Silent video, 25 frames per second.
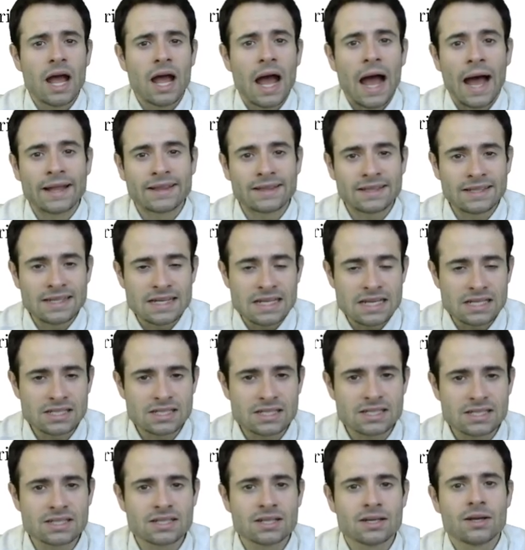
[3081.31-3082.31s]
at
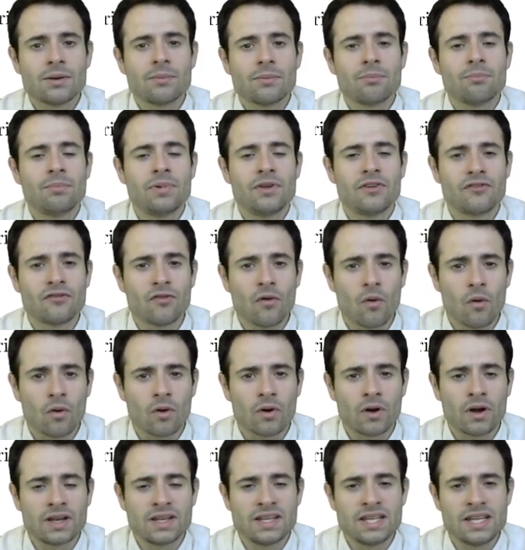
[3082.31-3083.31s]
least
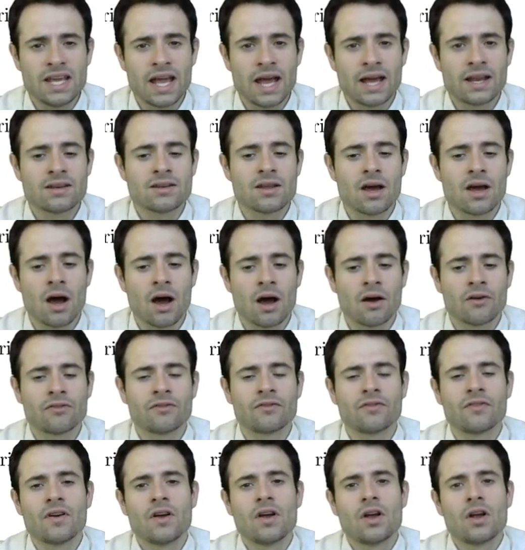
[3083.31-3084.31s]
before the end
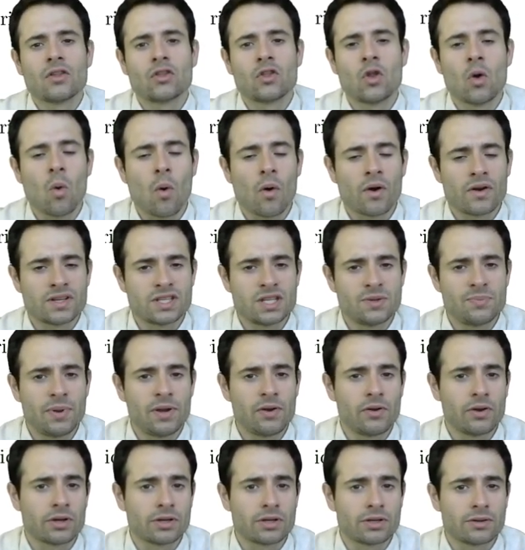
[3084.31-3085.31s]
of the warranty
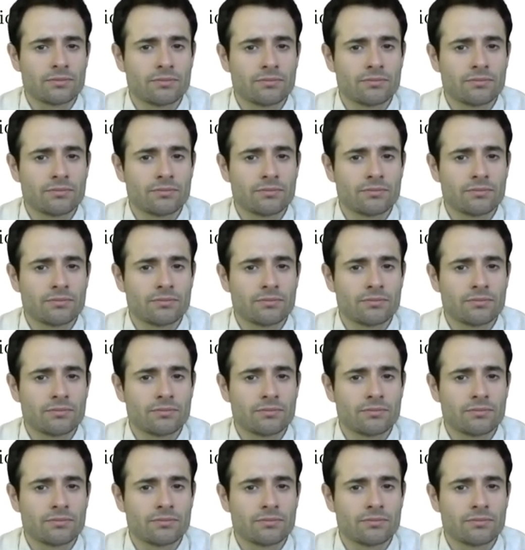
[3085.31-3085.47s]
period.